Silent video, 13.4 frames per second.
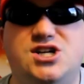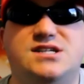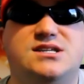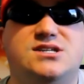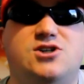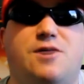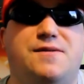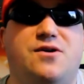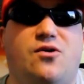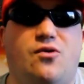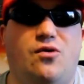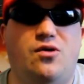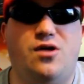just to top it
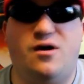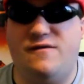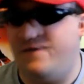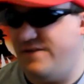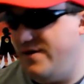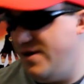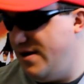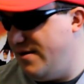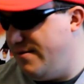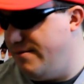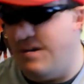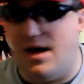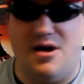all off,
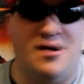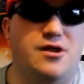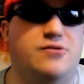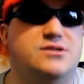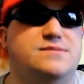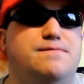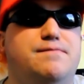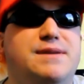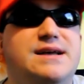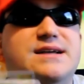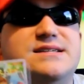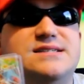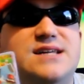Mario's
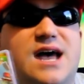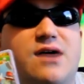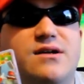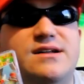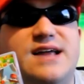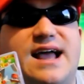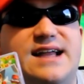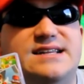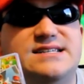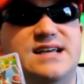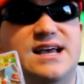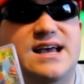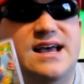biggest title to
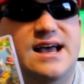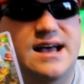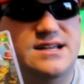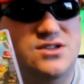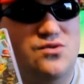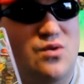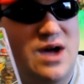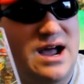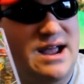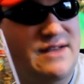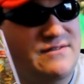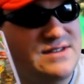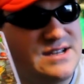date has
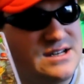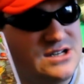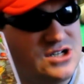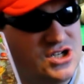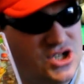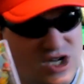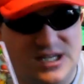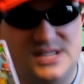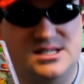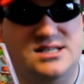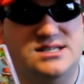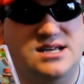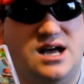arrived
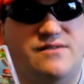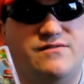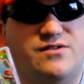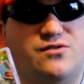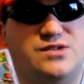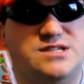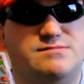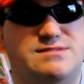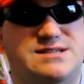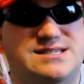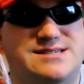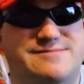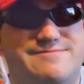just in time for
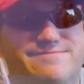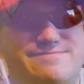Christmas.